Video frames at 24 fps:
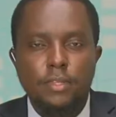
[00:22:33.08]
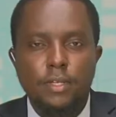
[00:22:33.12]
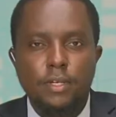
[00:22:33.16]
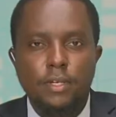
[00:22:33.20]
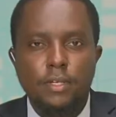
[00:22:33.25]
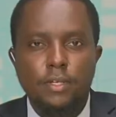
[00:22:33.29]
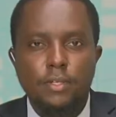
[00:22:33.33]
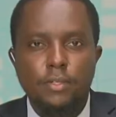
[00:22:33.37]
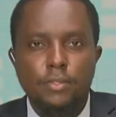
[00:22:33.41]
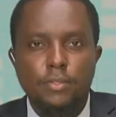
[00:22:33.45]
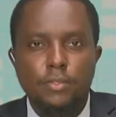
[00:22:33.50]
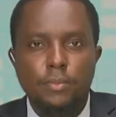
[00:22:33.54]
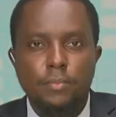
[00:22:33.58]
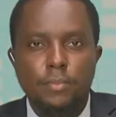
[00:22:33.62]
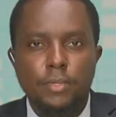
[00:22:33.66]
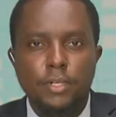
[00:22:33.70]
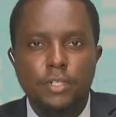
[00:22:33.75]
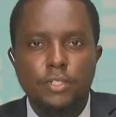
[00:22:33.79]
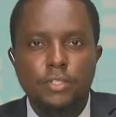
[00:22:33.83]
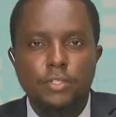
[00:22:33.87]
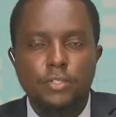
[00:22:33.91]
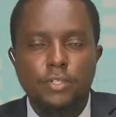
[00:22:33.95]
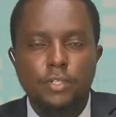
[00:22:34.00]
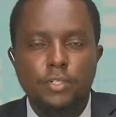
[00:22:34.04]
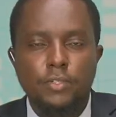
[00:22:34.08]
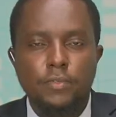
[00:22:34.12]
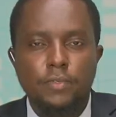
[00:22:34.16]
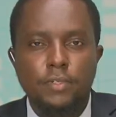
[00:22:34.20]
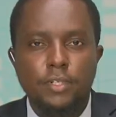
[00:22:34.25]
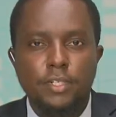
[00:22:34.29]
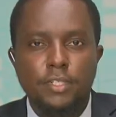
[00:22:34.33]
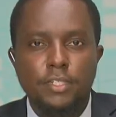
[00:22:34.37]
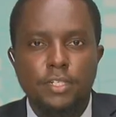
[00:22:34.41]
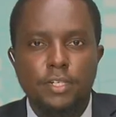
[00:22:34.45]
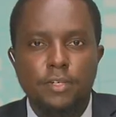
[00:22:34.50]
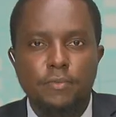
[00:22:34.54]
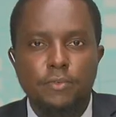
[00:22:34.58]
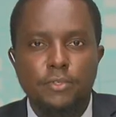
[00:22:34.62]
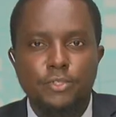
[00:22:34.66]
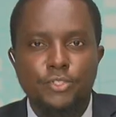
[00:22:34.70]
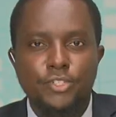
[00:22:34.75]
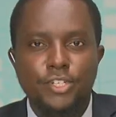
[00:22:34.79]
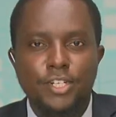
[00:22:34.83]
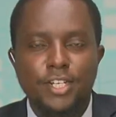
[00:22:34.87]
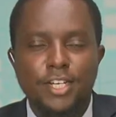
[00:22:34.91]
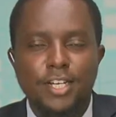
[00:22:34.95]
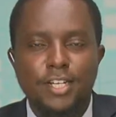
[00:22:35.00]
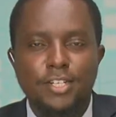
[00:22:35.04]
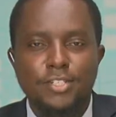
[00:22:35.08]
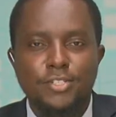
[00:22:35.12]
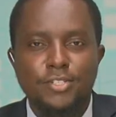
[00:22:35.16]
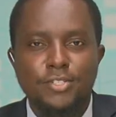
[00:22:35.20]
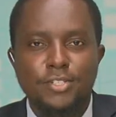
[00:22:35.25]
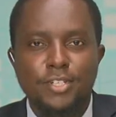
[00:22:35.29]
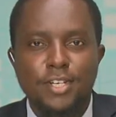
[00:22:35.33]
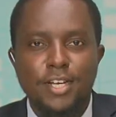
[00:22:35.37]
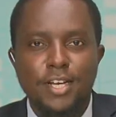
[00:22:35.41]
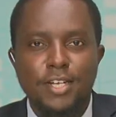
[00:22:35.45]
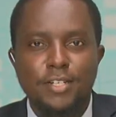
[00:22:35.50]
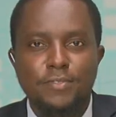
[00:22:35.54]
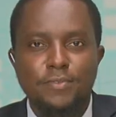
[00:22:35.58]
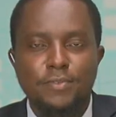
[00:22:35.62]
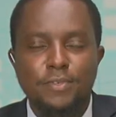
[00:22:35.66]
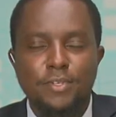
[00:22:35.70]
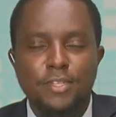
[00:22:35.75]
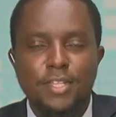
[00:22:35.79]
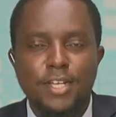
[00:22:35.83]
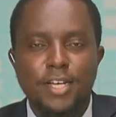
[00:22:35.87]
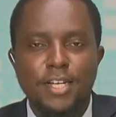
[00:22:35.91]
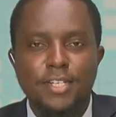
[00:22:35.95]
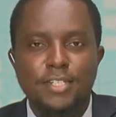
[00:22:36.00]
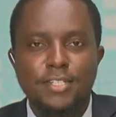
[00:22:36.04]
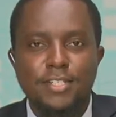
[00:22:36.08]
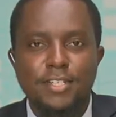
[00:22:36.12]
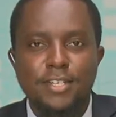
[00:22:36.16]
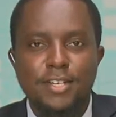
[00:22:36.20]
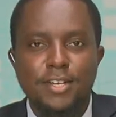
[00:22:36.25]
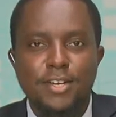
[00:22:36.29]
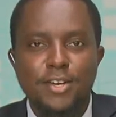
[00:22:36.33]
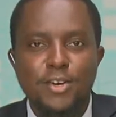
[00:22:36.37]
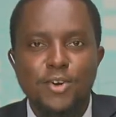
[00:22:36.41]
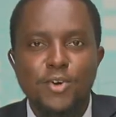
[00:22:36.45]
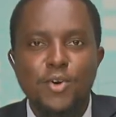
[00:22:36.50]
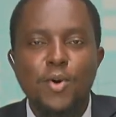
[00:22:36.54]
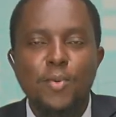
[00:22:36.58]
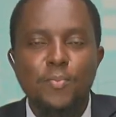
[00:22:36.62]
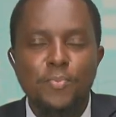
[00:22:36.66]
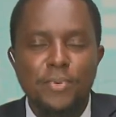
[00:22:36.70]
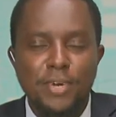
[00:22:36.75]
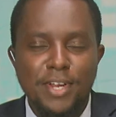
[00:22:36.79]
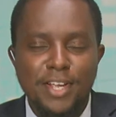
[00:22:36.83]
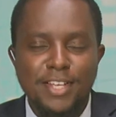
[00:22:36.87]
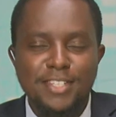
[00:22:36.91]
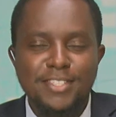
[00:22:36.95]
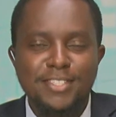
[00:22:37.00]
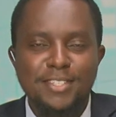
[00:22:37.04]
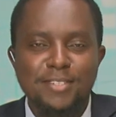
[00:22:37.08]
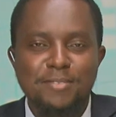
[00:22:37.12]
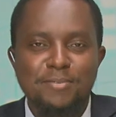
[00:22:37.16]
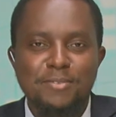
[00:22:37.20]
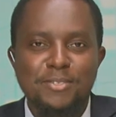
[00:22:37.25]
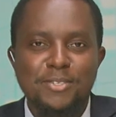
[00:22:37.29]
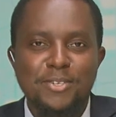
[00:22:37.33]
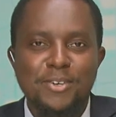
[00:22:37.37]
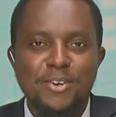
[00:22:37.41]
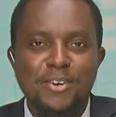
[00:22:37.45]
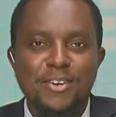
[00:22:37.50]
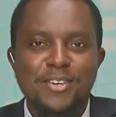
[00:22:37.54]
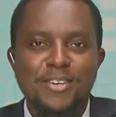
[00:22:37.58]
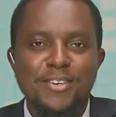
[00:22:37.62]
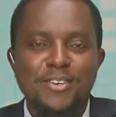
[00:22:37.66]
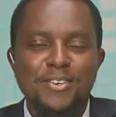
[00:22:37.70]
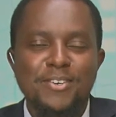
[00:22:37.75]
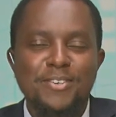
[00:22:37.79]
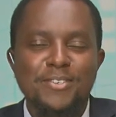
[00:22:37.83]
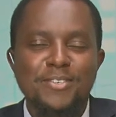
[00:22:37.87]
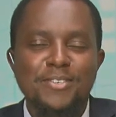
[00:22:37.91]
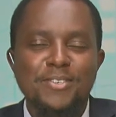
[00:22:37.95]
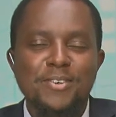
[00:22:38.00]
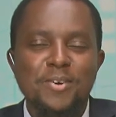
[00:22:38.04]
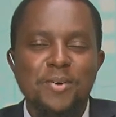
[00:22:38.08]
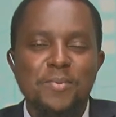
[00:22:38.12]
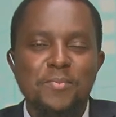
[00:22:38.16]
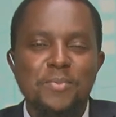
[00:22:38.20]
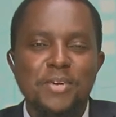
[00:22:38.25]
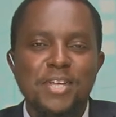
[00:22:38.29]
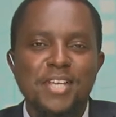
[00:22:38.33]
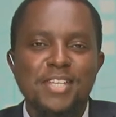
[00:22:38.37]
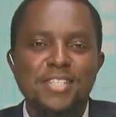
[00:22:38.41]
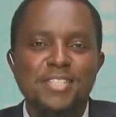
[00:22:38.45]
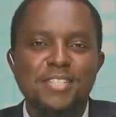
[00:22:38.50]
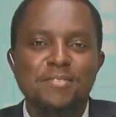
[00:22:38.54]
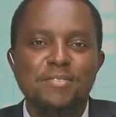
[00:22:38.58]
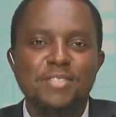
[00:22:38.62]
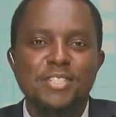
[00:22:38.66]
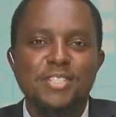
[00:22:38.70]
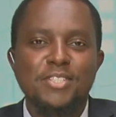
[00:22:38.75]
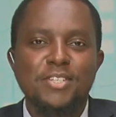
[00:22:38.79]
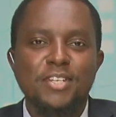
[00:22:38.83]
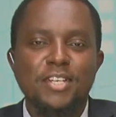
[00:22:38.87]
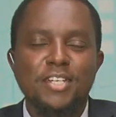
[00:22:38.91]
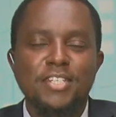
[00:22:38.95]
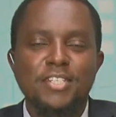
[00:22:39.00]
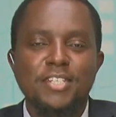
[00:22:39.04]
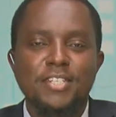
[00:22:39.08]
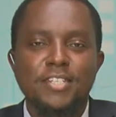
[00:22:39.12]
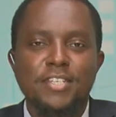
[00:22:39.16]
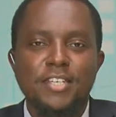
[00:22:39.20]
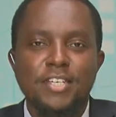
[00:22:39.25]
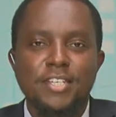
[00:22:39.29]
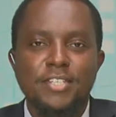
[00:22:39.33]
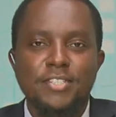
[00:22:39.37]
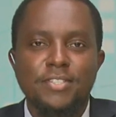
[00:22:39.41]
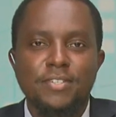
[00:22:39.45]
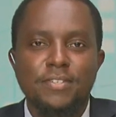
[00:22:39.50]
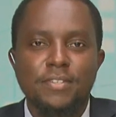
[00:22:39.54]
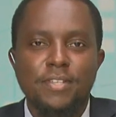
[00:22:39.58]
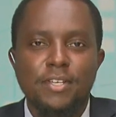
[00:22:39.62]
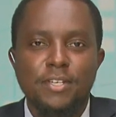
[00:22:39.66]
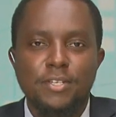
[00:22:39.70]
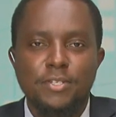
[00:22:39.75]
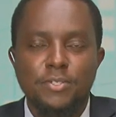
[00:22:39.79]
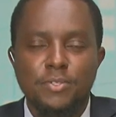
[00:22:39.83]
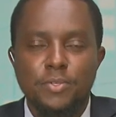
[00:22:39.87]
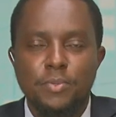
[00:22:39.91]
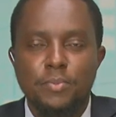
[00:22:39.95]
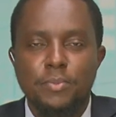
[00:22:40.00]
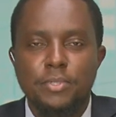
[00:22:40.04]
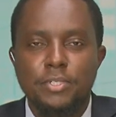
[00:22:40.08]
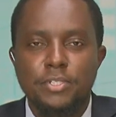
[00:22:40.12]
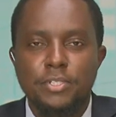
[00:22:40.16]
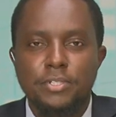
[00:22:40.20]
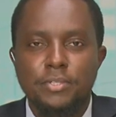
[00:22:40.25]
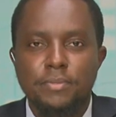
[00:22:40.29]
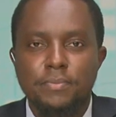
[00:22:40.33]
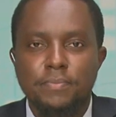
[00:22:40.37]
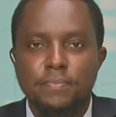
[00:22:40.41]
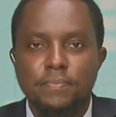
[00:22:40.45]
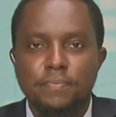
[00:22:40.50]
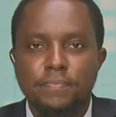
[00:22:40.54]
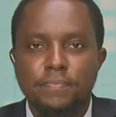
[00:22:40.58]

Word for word: thank you so much, Josephine Achieng, for joining us tonight for that comprehensive talk on comprehensive sexuality education. Thank you so much.